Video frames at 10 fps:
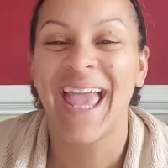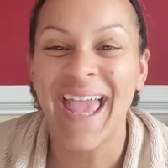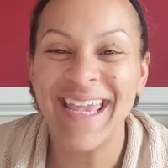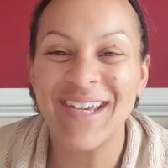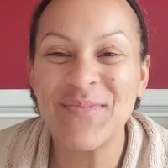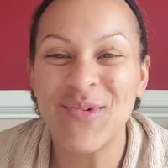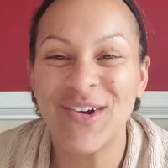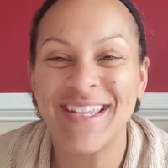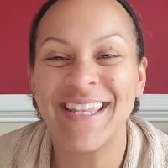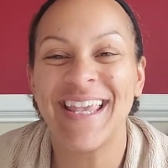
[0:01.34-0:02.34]
Hey, good
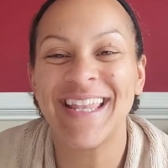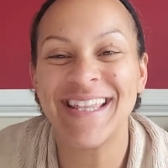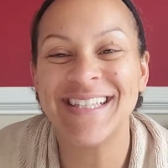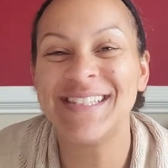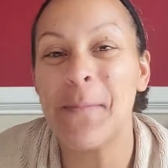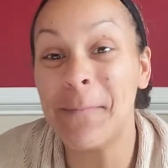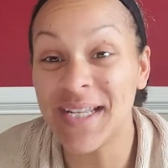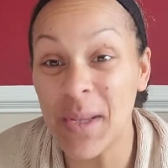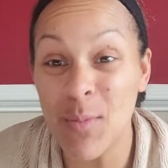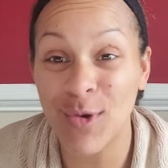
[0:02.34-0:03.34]
morning. It is
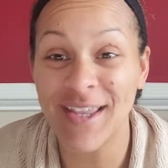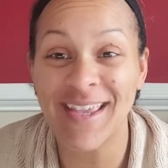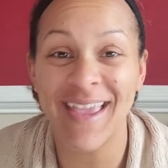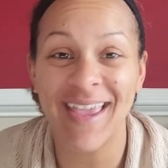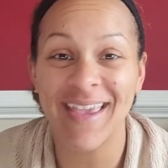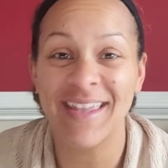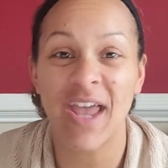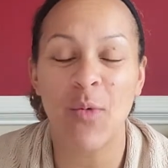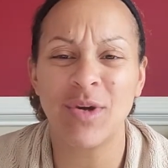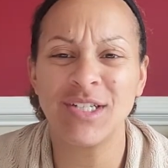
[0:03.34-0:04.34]
Monday morning, and
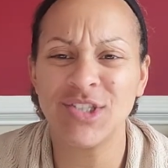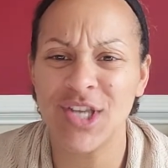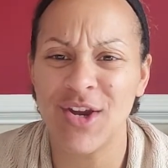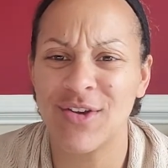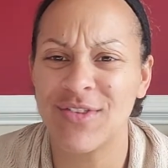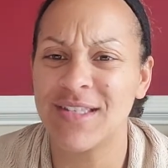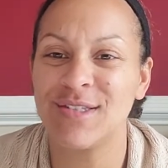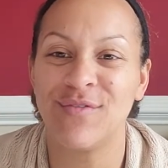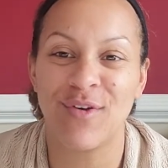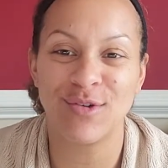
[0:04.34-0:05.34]
I want to share this
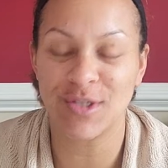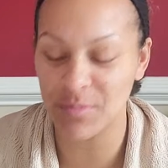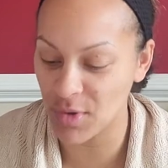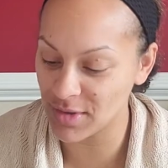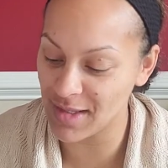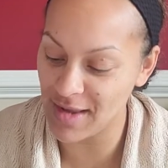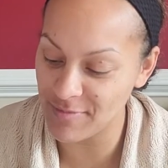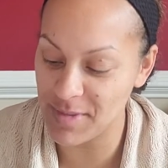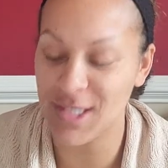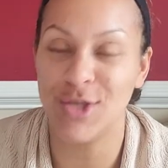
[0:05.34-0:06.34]
devotion book that I've
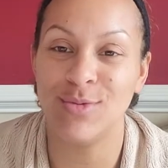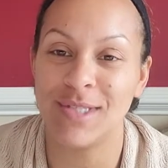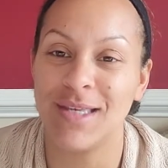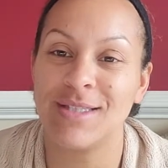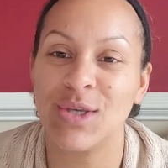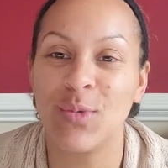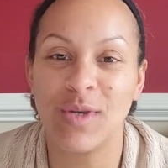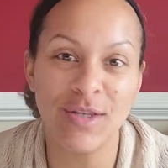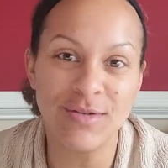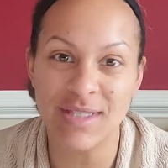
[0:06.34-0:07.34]
been using. So, when
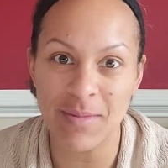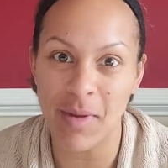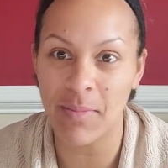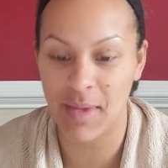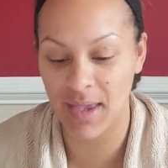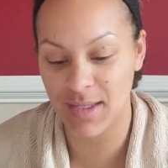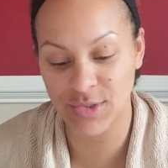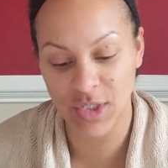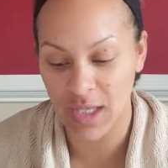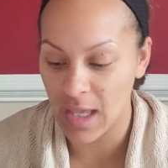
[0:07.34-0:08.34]
you see my
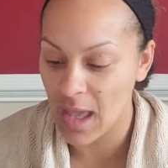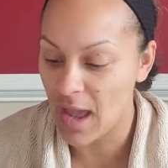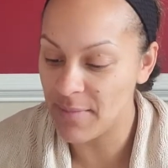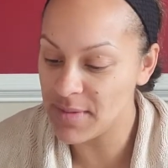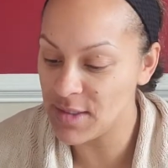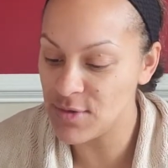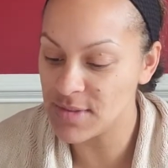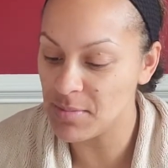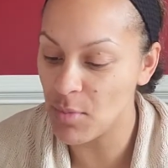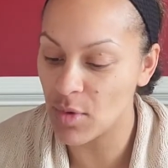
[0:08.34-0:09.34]
page, I've been
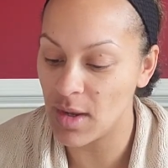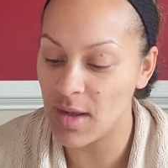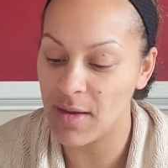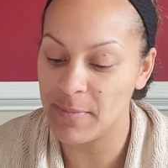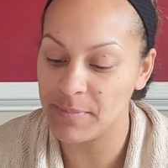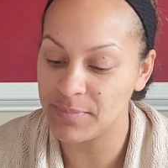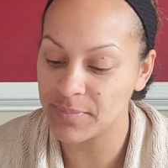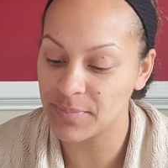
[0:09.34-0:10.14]
using more, um,